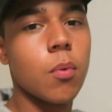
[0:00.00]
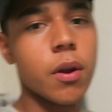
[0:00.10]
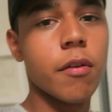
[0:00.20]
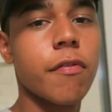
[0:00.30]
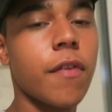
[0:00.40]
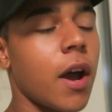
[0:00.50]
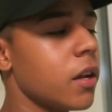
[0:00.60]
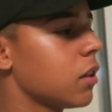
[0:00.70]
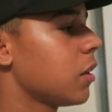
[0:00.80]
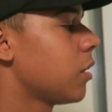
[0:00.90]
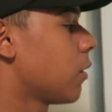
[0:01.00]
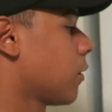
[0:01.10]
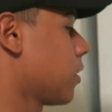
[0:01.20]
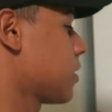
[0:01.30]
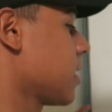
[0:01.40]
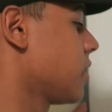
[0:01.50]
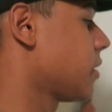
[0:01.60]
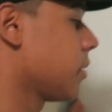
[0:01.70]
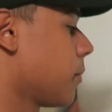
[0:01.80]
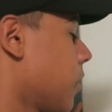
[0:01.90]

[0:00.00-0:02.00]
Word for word: We are finally going to Tasty